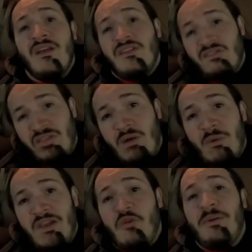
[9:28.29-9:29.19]
so that
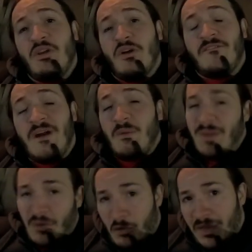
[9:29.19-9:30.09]
way you'll be notified
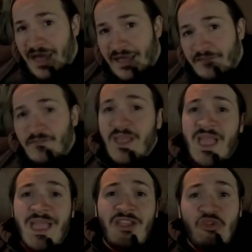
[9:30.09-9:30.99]
when I go live,
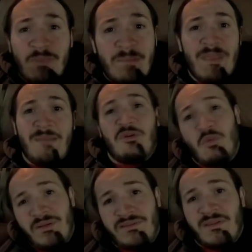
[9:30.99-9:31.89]
and you might be able to
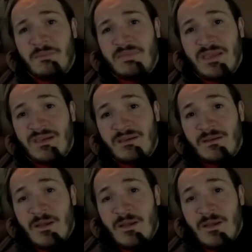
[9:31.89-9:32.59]
win something.